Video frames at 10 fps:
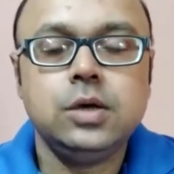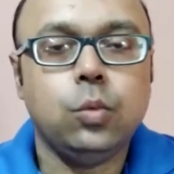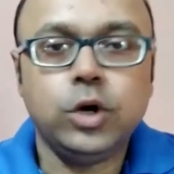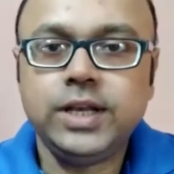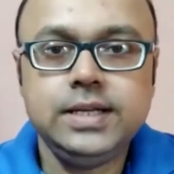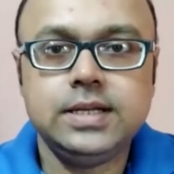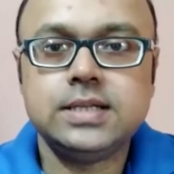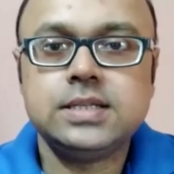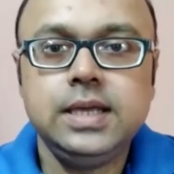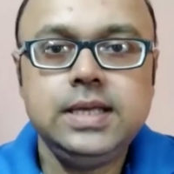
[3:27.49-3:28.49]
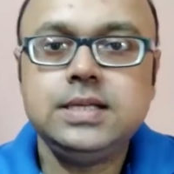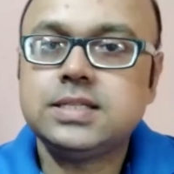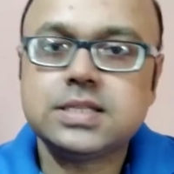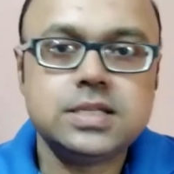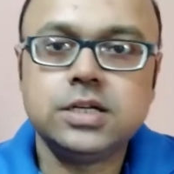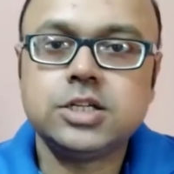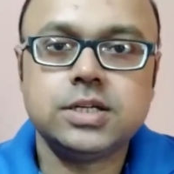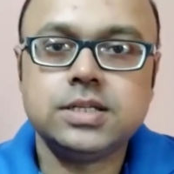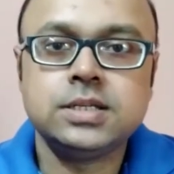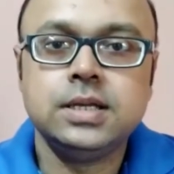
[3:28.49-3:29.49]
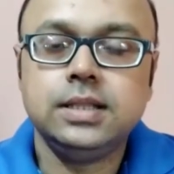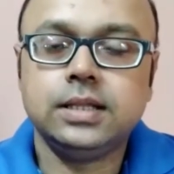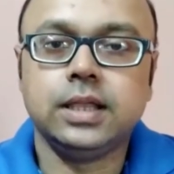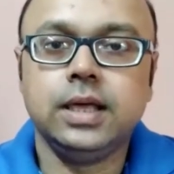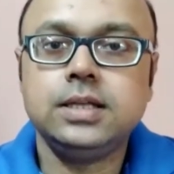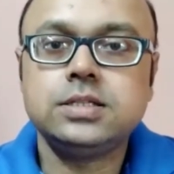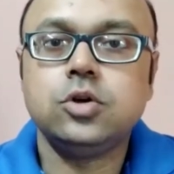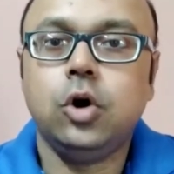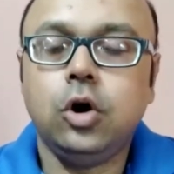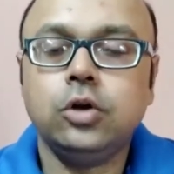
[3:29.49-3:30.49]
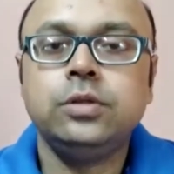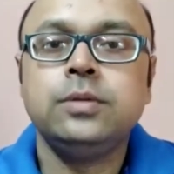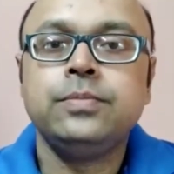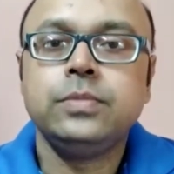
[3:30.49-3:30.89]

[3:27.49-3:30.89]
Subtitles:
what he does, he searches the things on